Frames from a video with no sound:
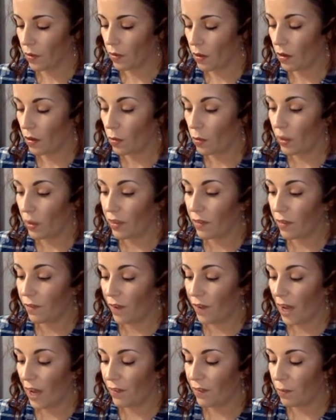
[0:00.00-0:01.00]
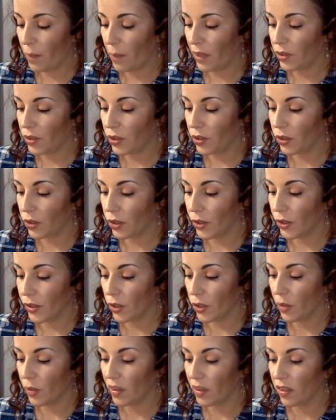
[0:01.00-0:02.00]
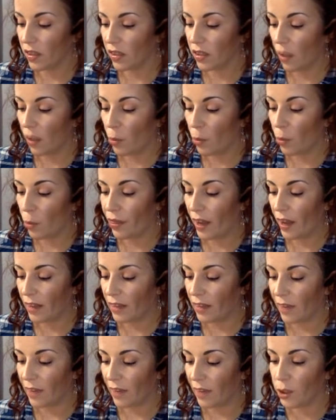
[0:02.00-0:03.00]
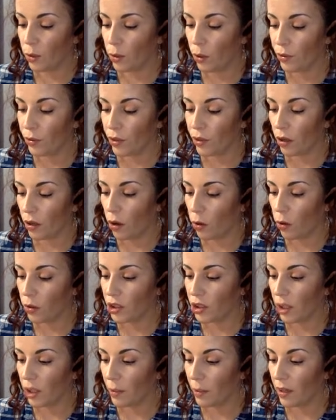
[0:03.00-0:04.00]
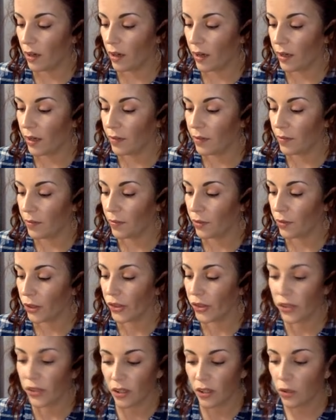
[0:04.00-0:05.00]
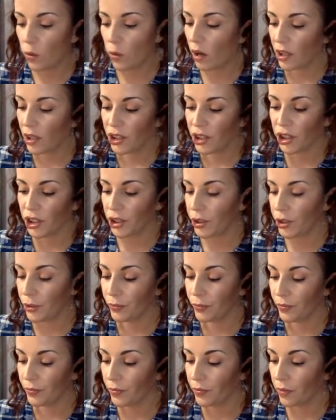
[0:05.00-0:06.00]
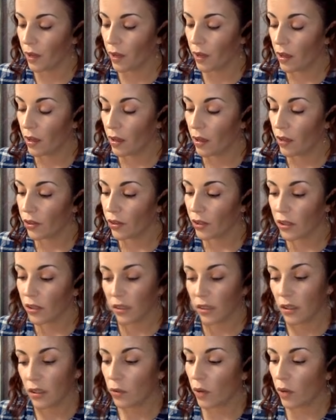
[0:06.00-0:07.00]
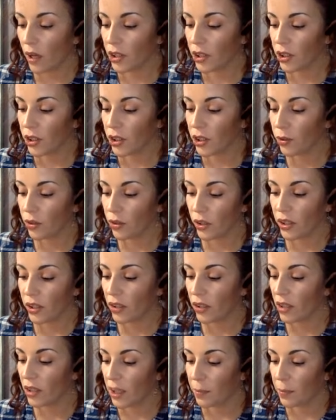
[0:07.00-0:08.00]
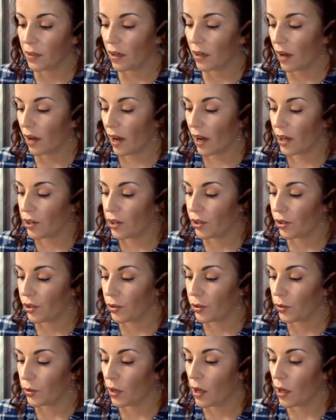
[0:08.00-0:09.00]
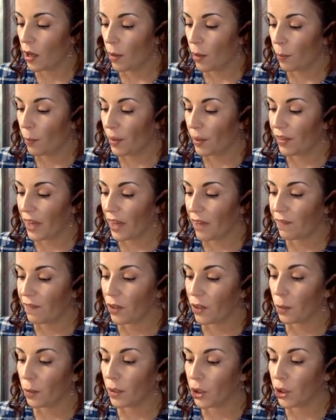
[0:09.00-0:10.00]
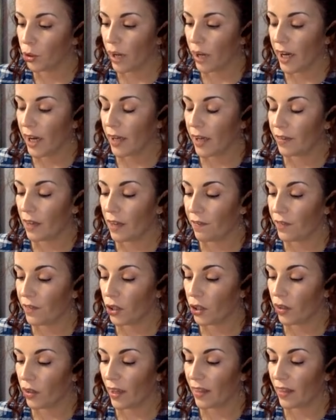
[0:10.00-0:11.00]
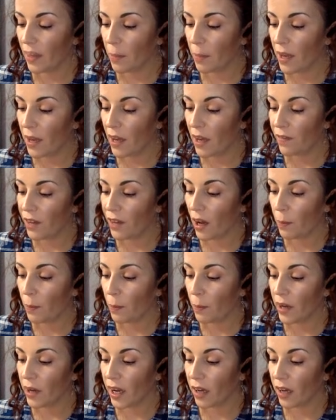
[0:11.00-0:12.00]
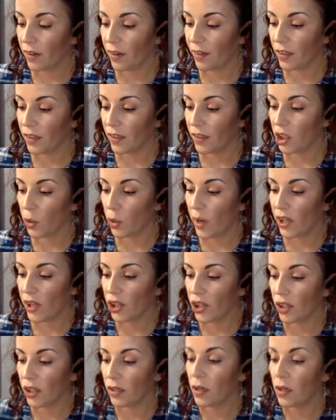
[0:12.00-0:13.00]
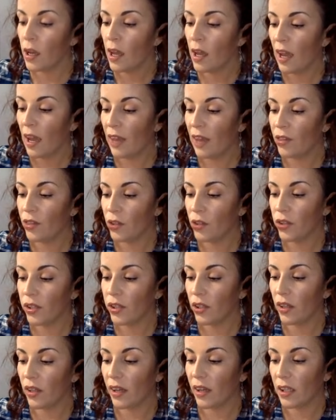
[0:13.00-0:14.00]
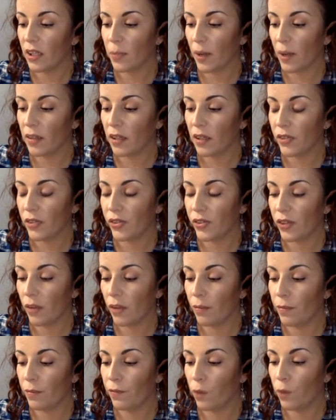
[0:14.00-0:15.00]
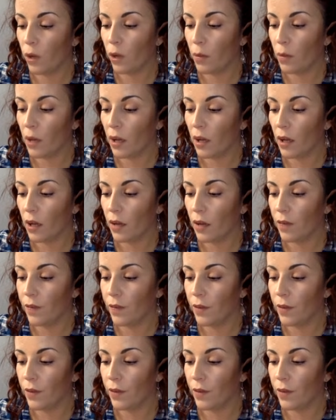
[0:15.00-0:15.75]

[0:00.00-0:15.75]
With the Five of Pentacles. So this is someone that left you out in the cold, Gemini. They're still watching you. They're still watching you. They're still keeping an eye on you, but they feel betrayed. They feel like they may have the upper hand in the situation, and they're still expecting some form of,